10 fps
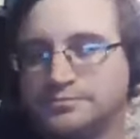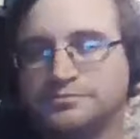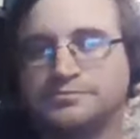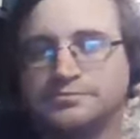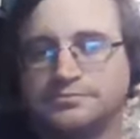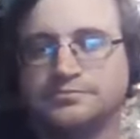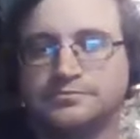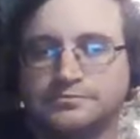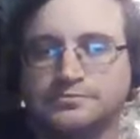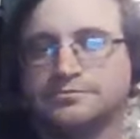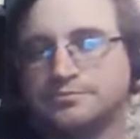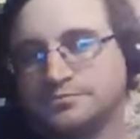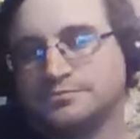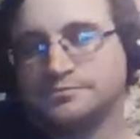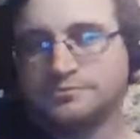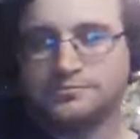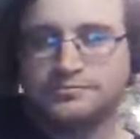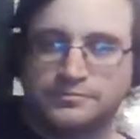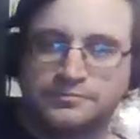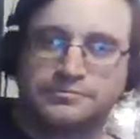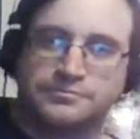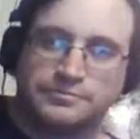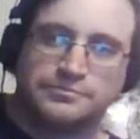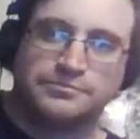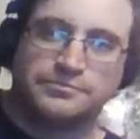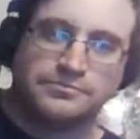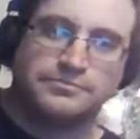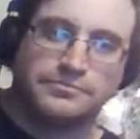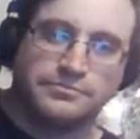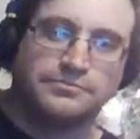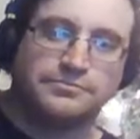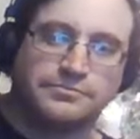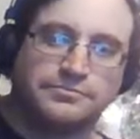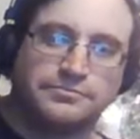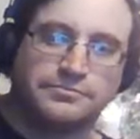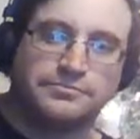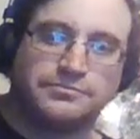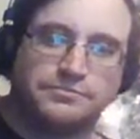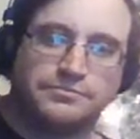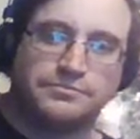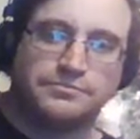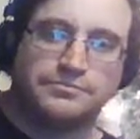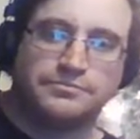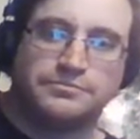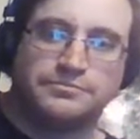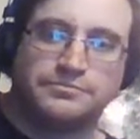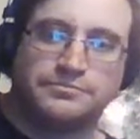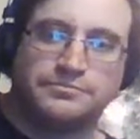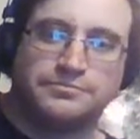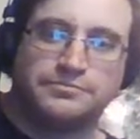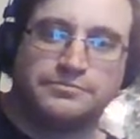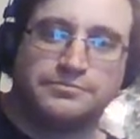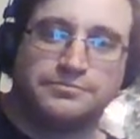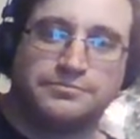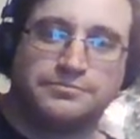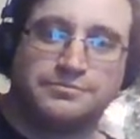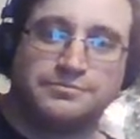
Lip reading: (not speaking)